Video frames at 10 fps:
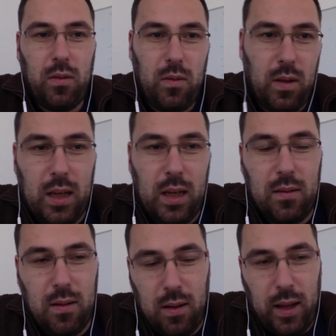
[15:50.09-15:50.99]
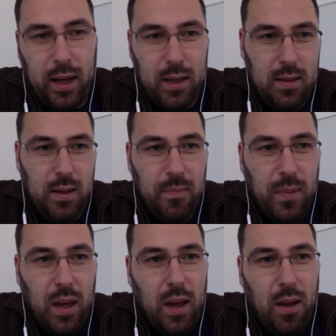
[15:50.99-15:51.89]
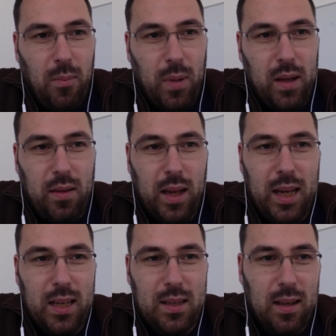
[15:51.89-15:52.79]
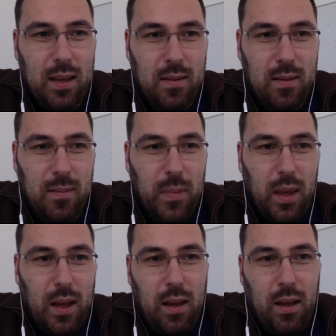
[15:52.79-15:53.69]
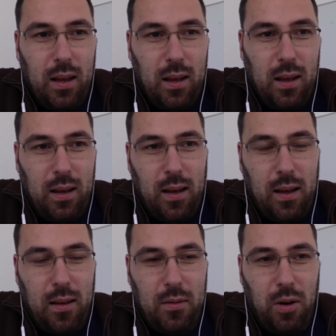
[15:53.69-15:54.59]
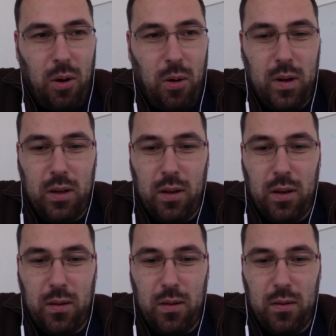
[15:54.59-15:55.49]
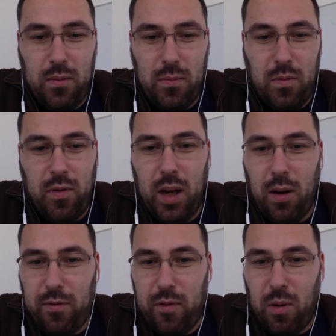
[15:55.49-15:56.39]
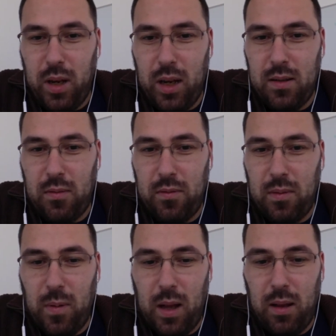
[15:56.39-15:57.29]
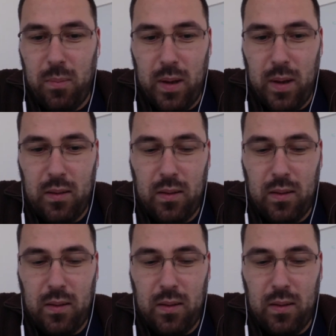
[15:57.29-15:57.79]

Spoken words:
need the legacy, but the thing is that you know, over the 3 or 4 years of development,